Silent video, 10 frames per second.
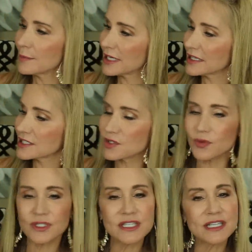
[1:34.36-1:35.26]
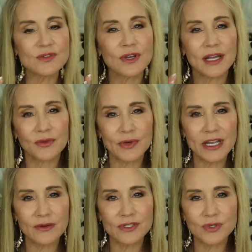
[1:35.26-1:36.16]
But in the stores, these are like
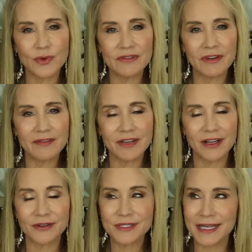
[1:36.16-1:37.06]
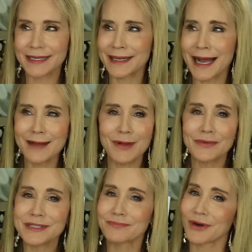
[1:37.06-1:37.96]
$325, and I'm
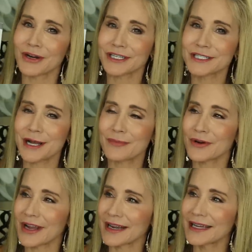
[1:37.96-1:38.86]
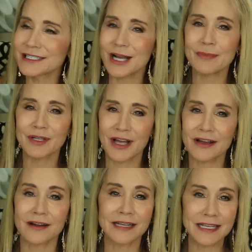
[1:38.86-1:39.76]
always a bargain shopper, and I shop a
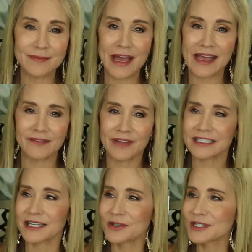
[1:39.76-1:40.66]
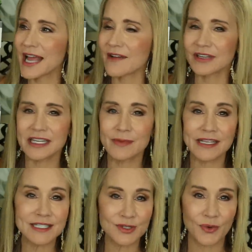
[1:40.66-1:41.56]
lot on eBay. In fact, I used to have an eBay
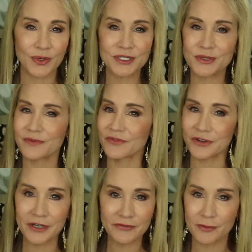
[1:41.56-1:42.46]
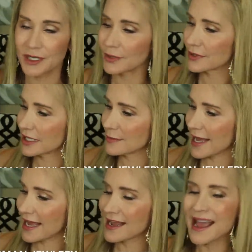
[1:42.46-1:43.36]
store, so I'm very familiar with
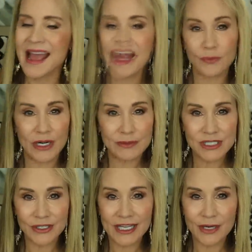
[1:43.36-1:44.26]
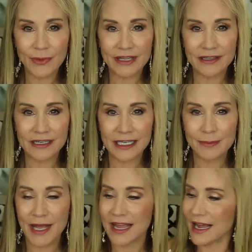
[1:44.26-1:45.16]
eBay. And when I was looking around on
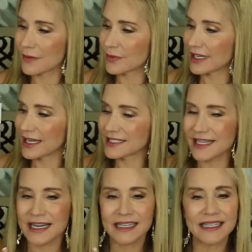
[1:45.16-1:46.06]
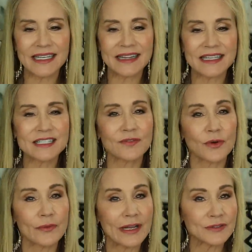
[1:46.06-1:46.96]
eBay, I realized that I could get this
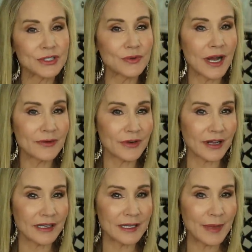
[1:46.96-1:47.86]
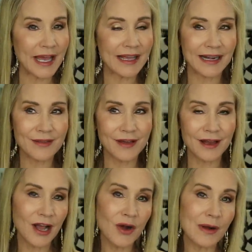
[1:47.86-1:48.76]
for around 200 on eBay, and I thought,
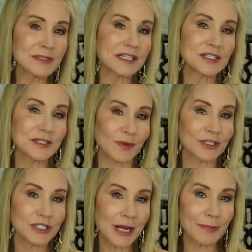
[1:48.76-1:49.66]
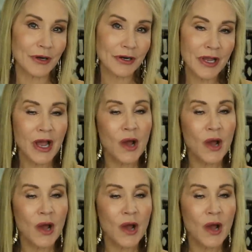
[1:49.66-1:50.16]
thought, oh, I'm such a smart shopper.